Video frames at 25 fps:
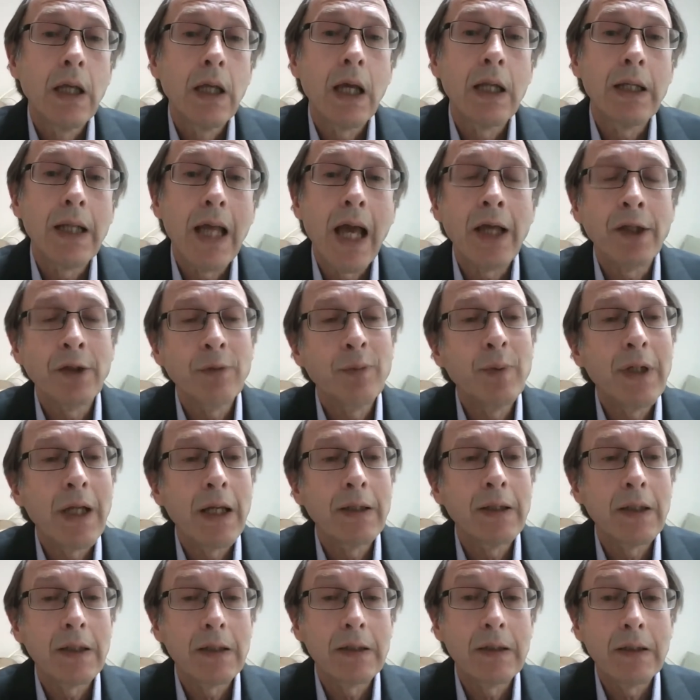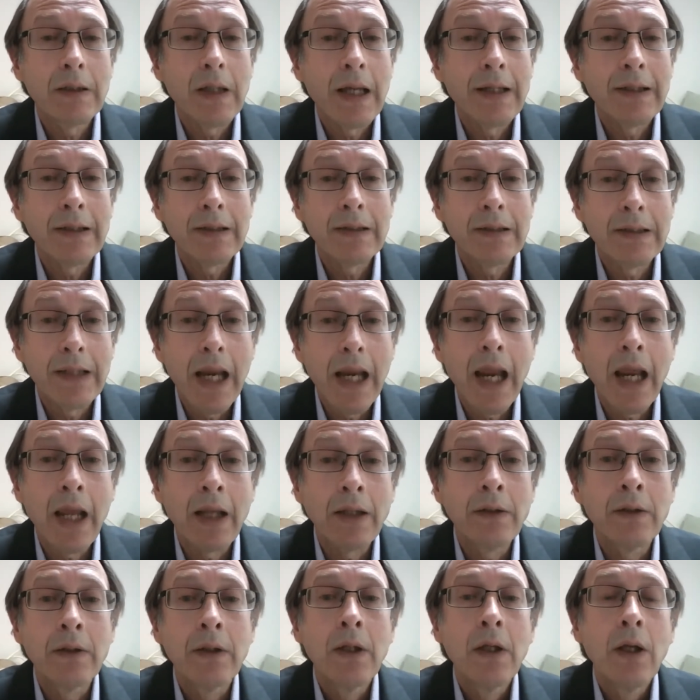allows me to
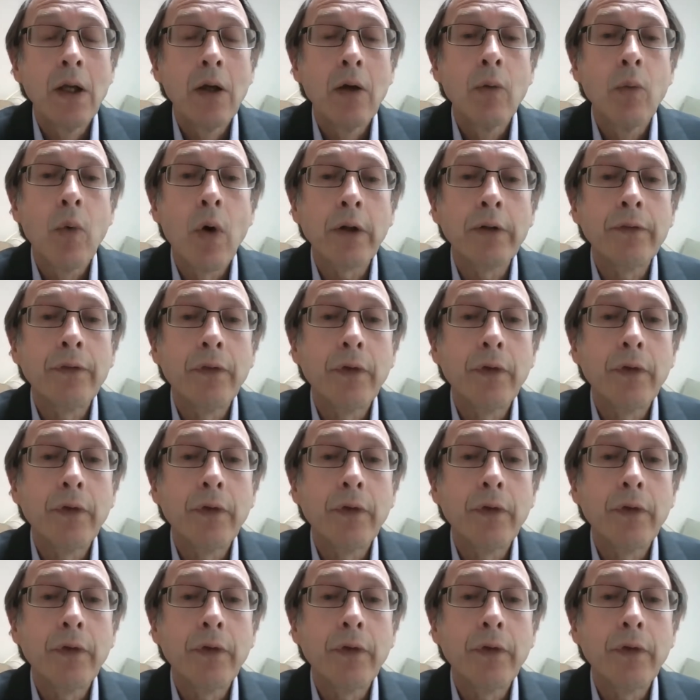understand what, for